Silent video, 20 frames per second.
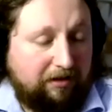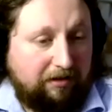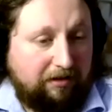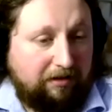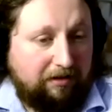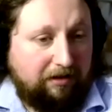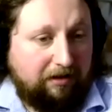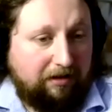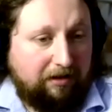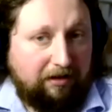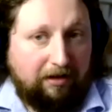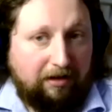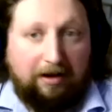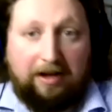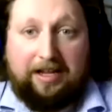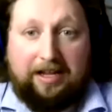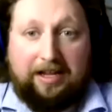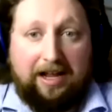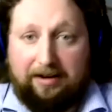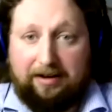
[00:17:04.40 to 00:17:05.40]

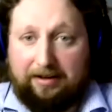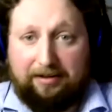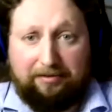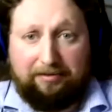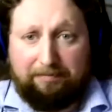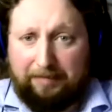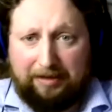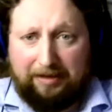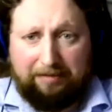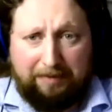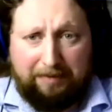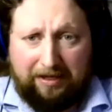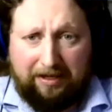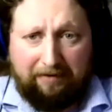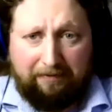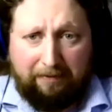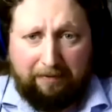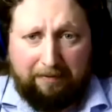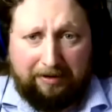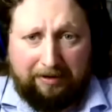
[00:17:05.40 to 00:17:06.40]
again, this is me speaking
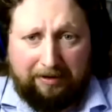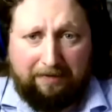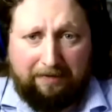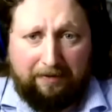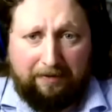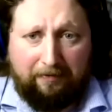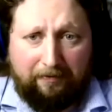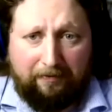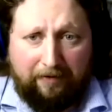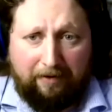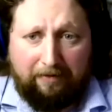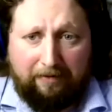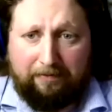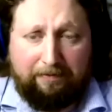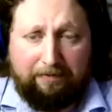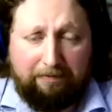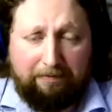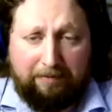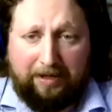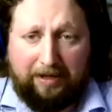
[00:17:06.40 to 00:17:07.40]
from a level of
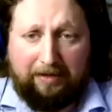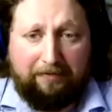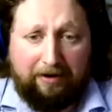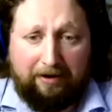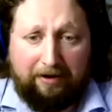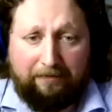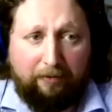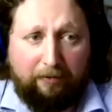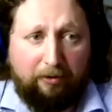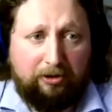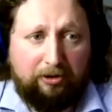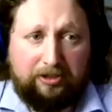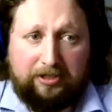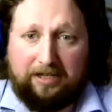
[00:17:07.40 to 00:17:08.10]
being very fortunate.